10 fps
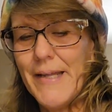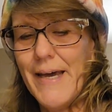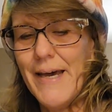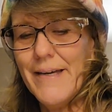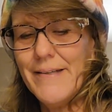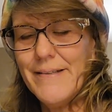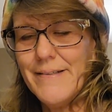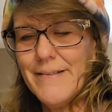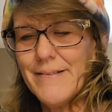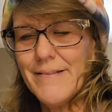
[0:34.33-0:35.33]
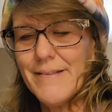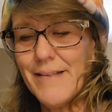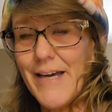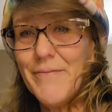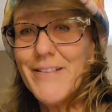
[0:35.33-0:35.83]
and
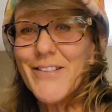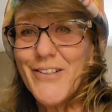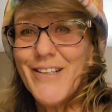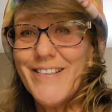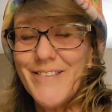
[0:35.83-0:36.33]
life is good.